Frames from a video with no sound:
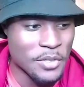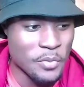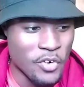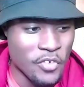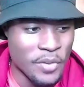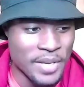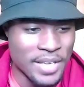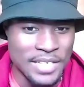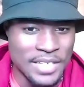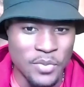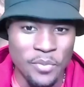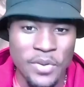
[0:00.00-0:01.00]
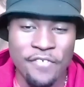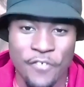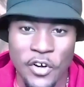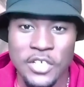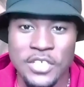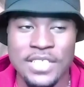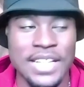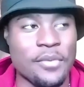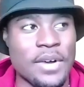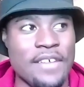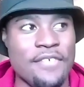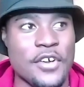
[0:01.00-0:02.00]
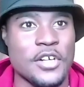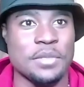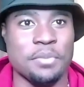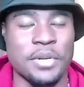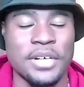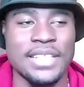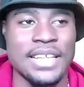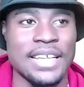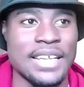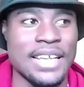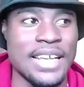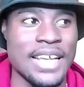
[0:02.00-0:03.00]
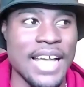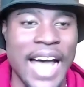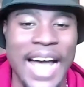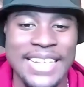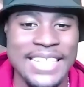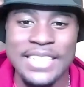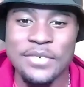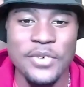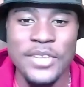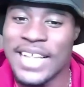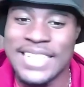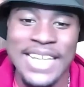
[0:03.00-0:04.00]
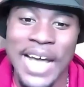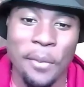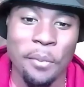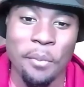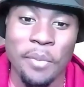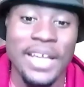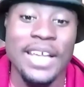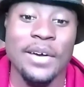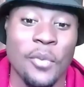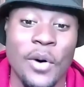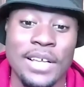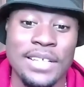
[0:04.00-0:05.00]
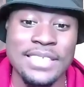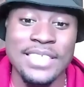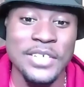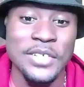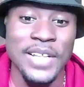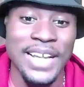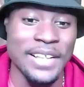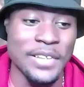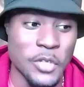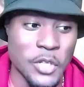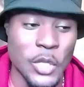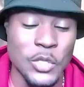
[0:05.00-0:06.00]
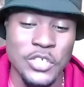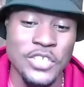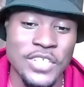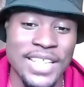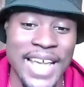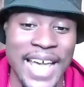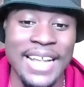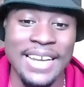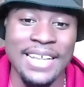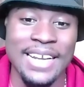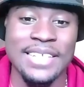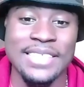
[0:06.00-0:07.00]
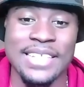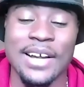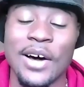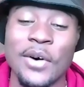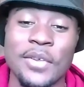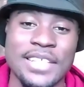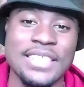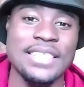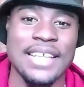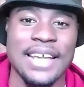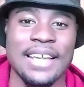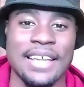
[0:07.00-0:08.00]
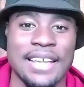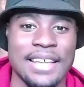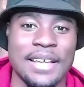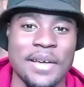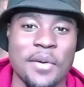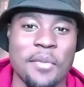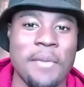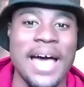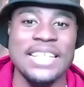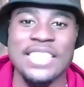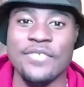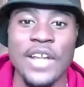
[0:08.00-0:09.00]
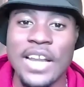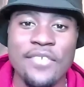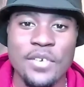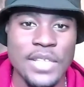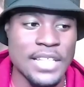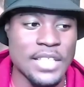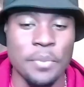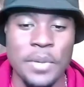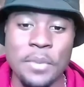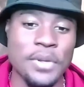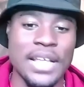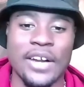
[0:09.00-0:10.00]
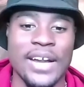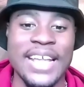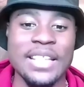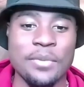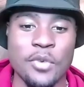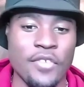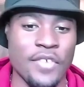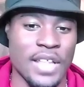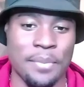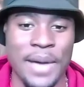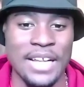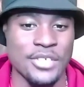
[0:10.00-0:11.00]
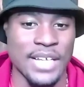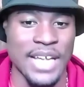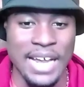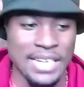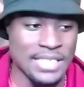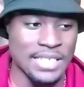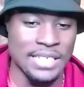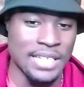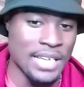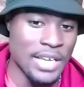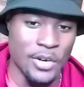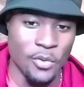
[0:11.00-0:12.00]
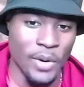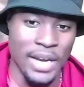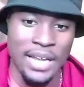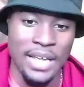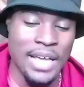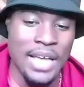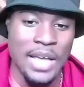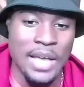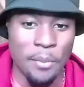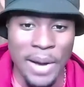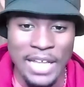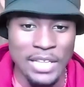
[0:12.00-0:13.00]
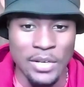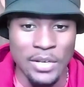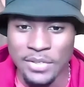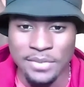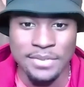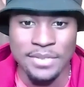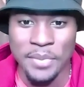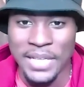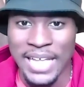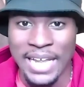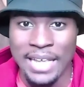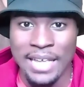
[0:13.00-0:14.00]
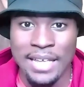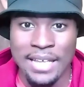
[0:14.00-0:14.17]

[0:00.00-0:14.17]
the movie because when we first, like when I first booked it, I didn't realize how big it was till yeah. like closer to the end, and I was like, oh, this is like massive. Not even like the people that are in the movie, like Patrick, Addison, Rick, Milo, but like